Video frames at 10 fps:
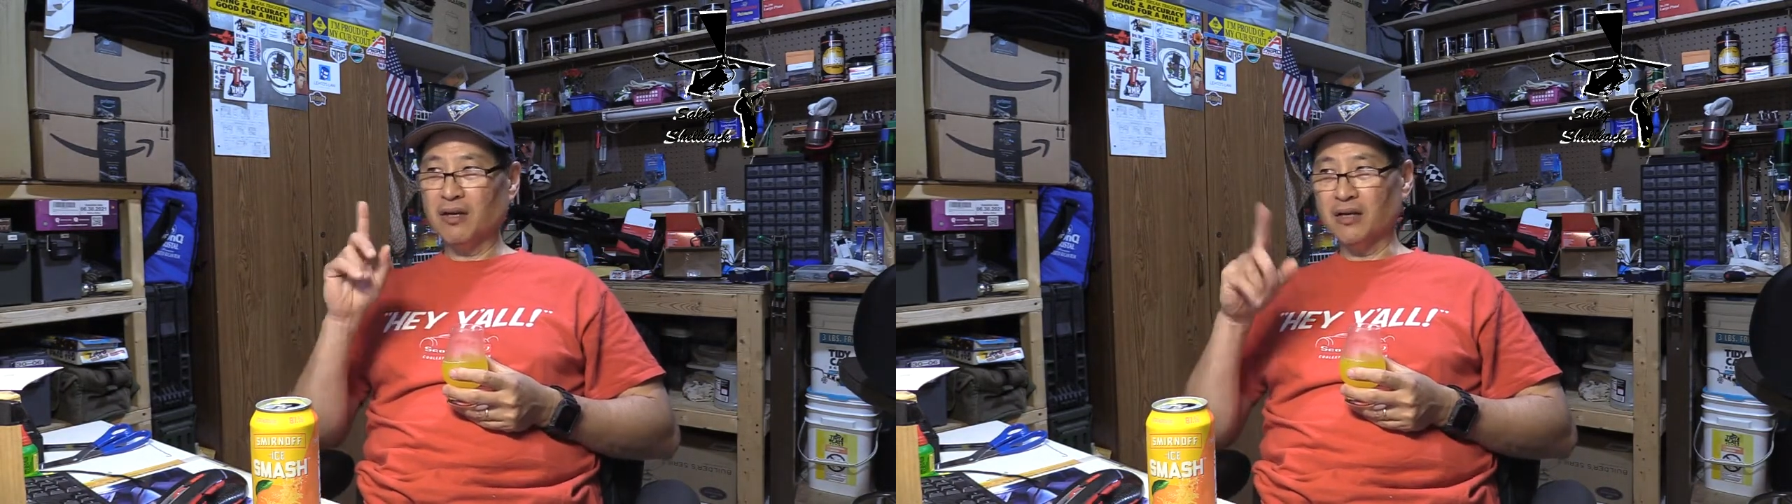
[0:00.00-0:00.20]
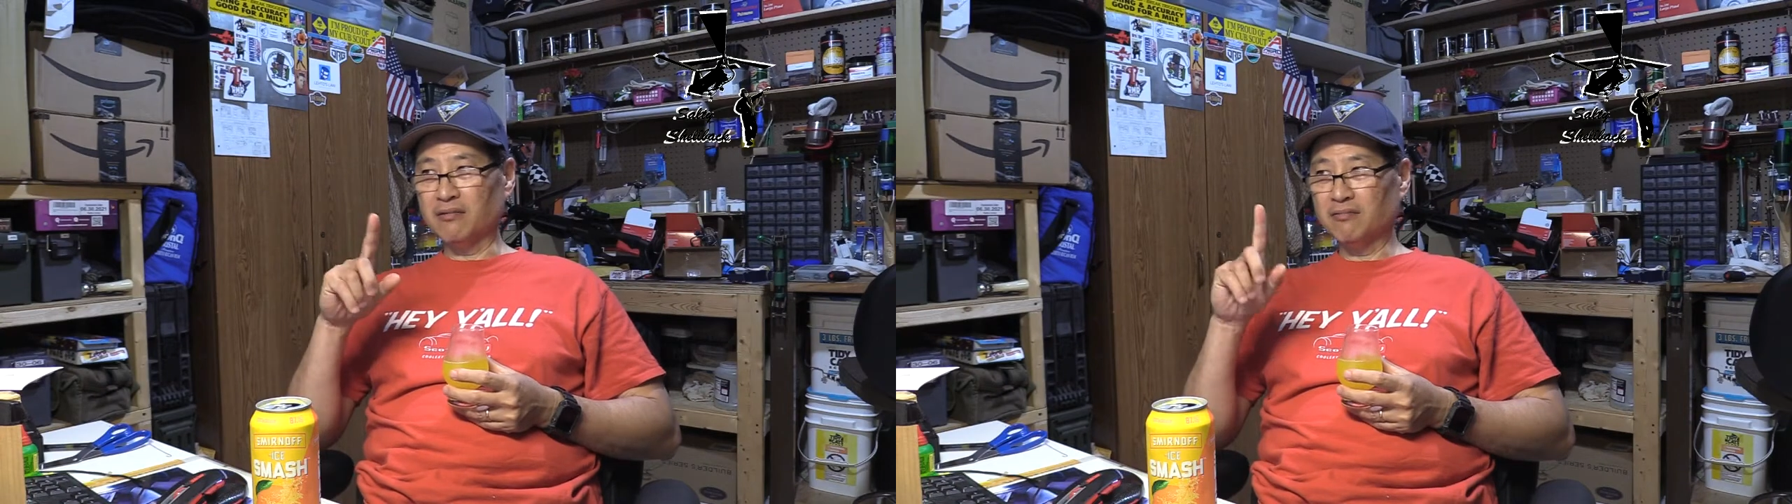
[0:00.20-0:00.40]

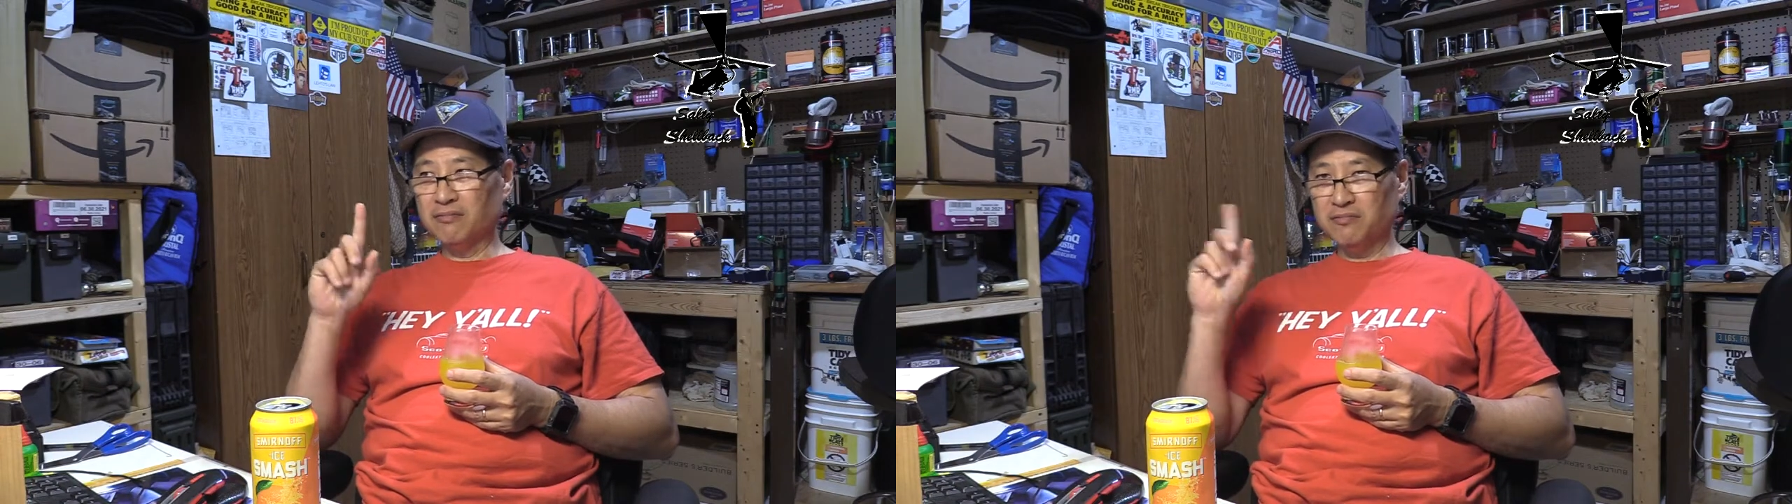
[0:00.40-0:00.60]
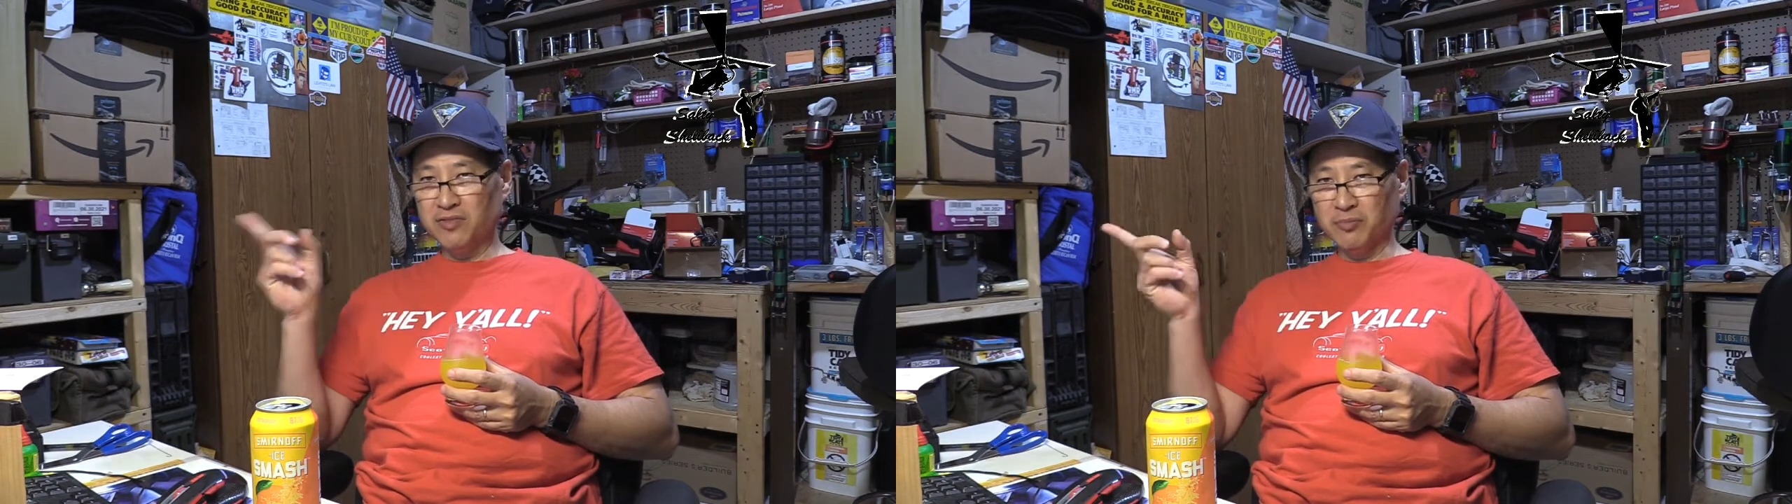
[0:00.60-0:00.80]
I
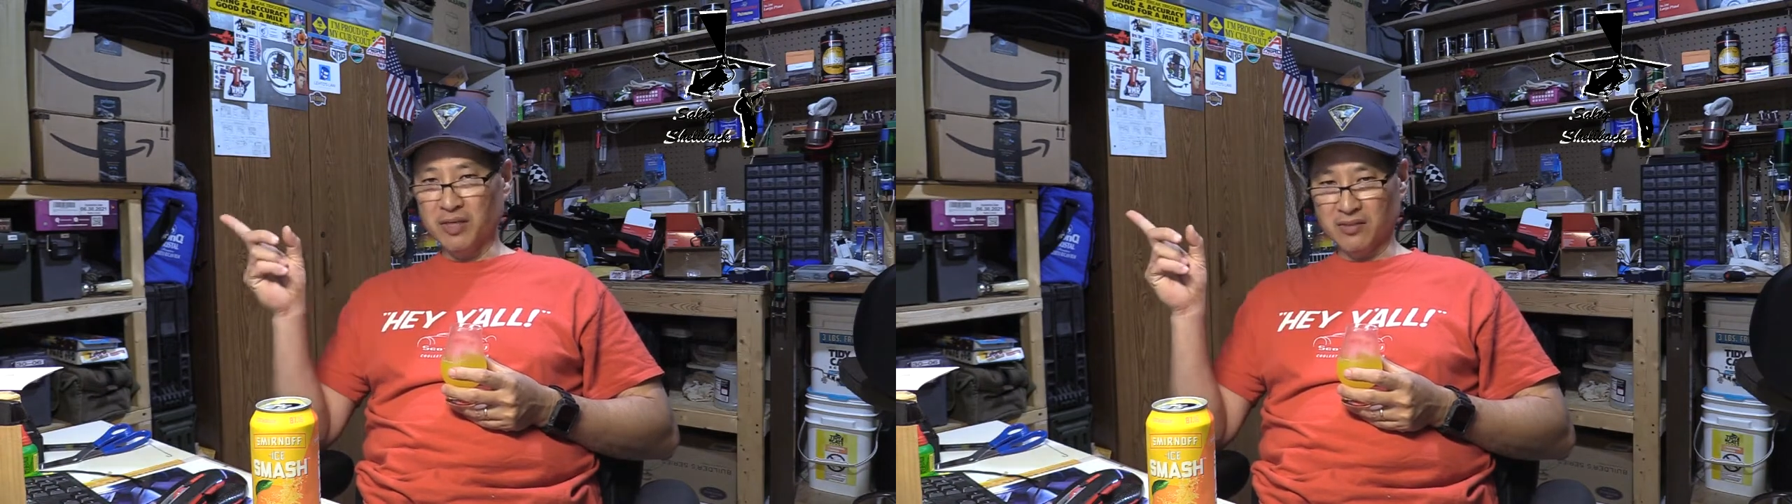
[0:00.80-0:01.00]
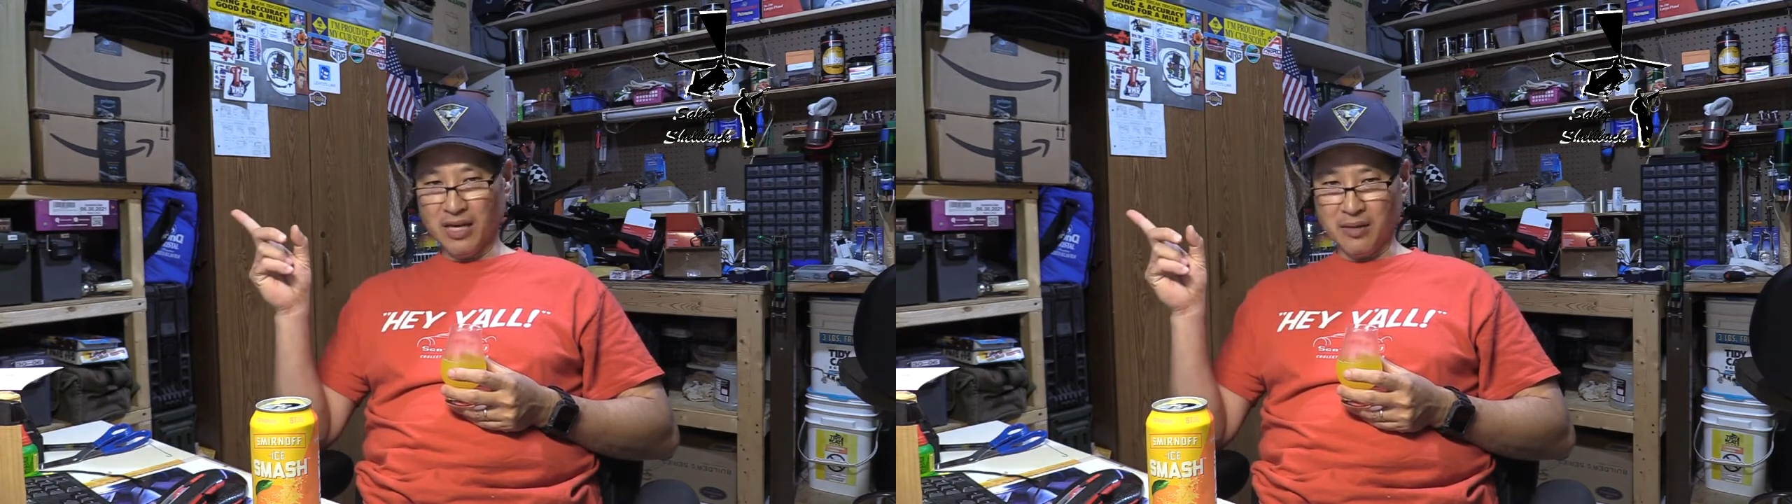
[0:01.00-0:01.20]

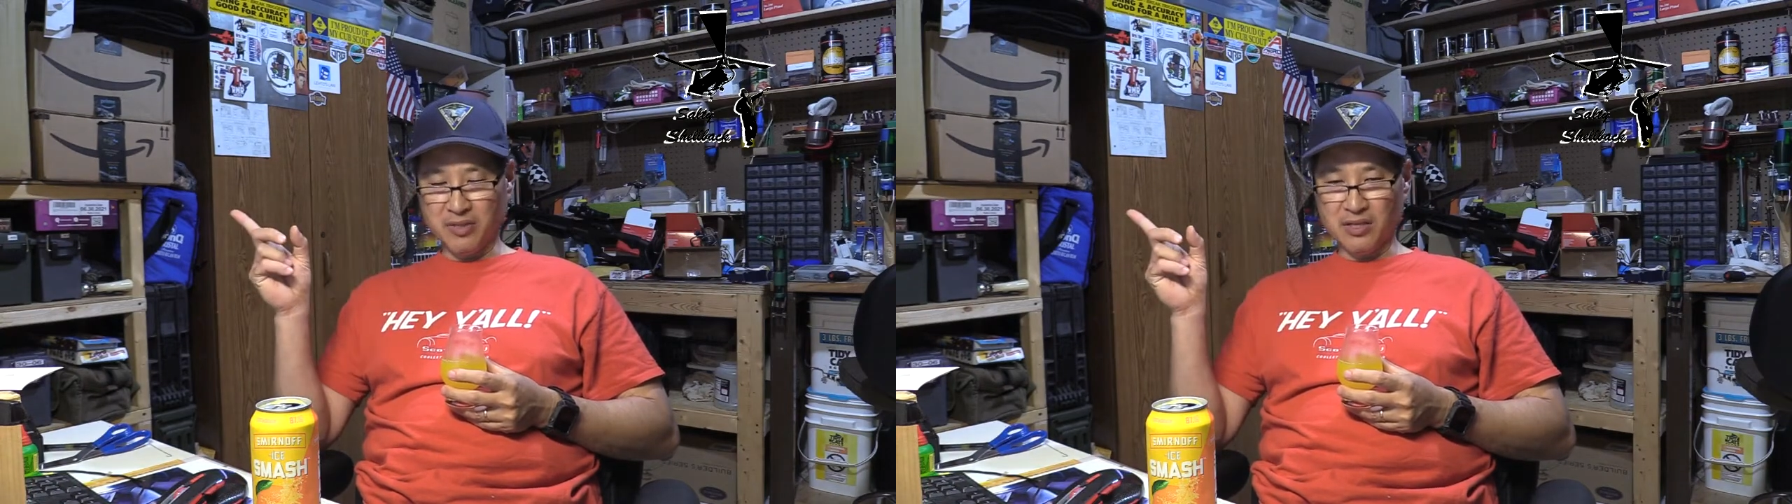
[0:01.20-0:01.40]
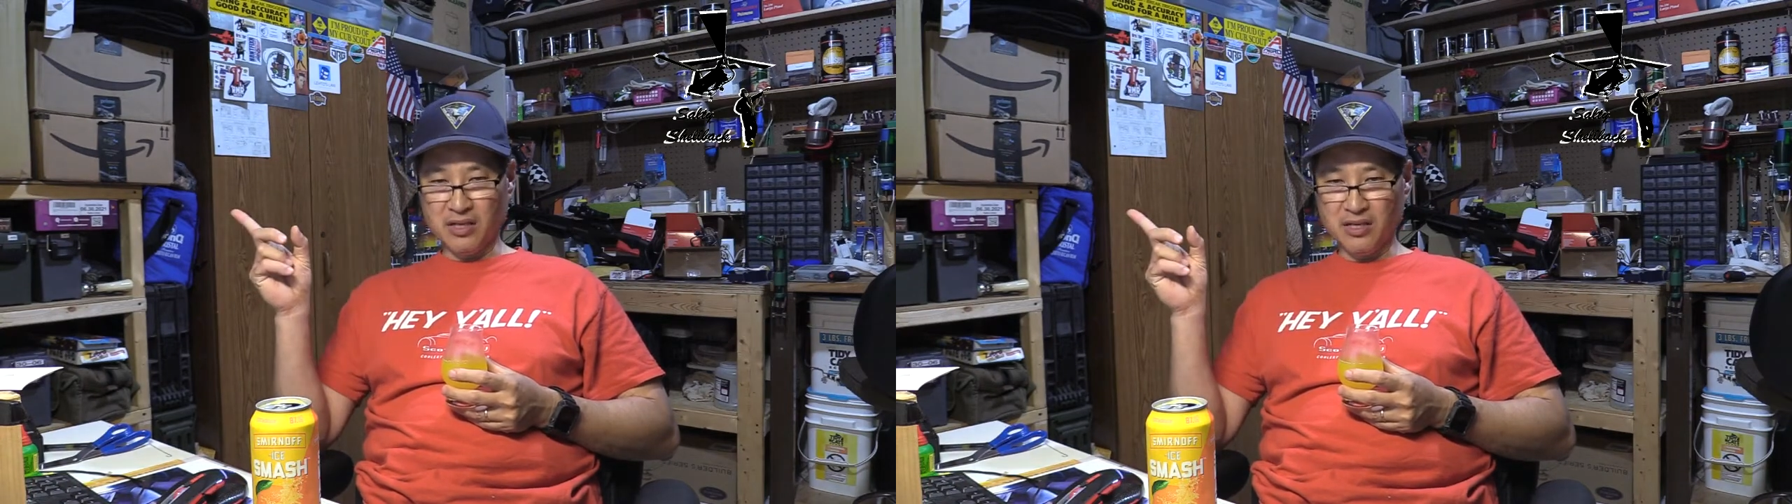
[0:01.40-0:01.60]
spent time
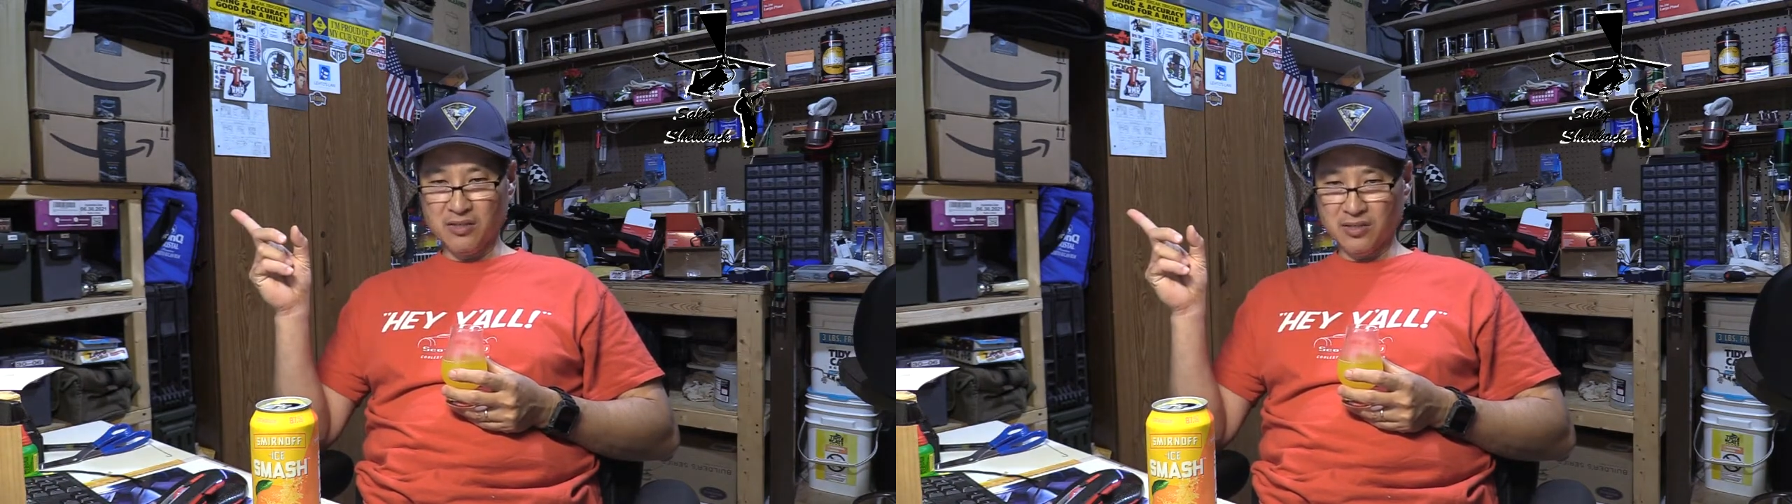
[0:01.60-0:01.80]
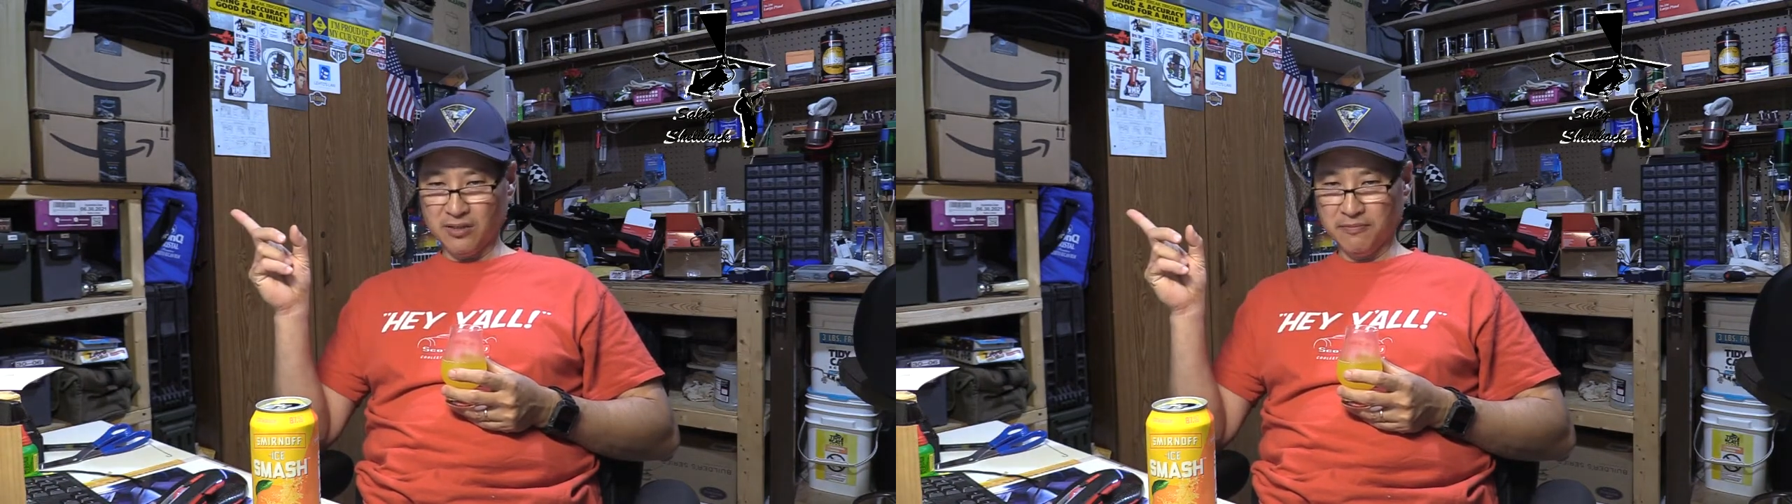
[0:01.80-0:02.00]
in the
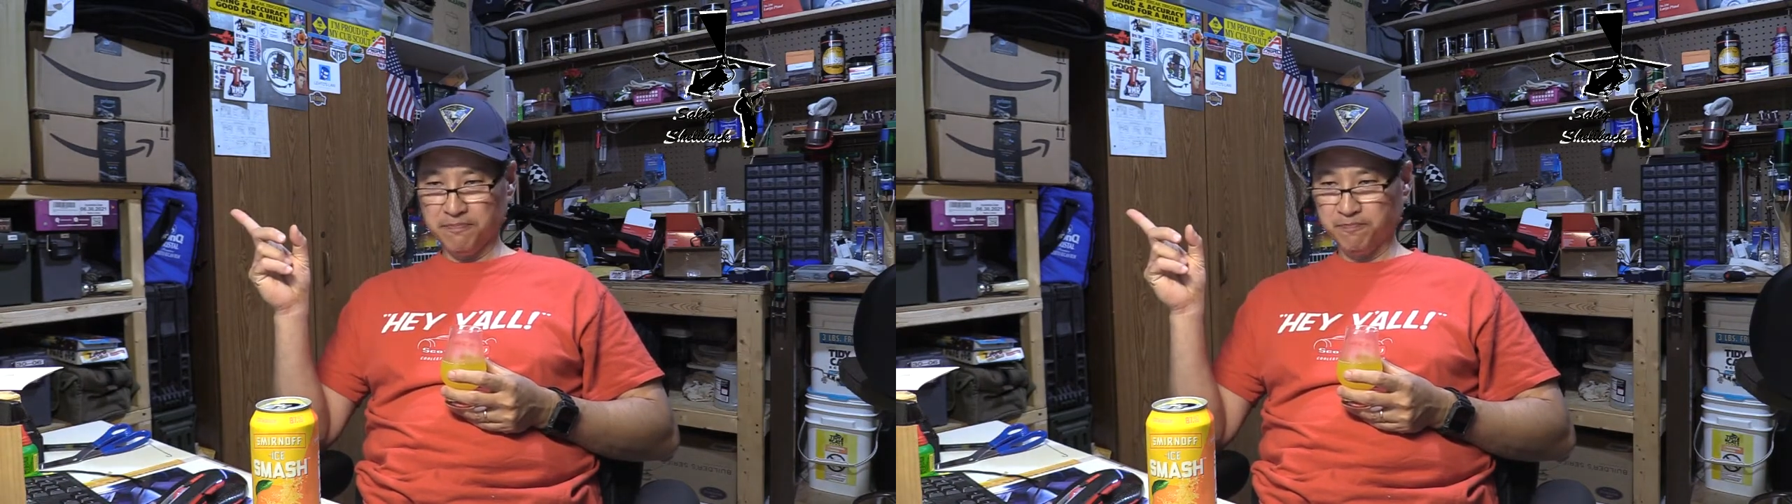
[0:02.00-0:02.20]
East,